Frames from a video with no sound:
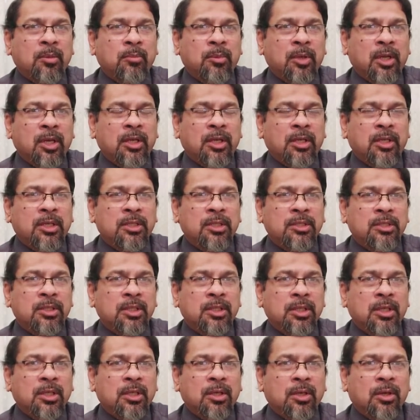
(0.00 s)

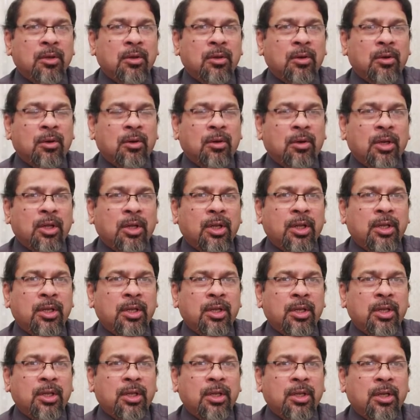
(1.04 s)
malignancy or
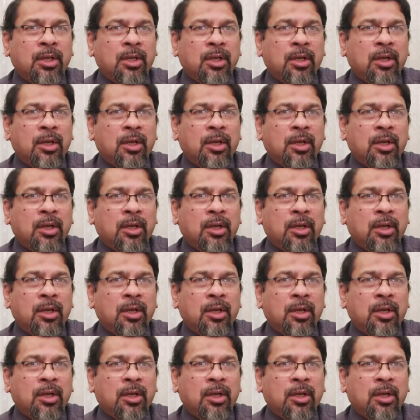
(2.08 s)
any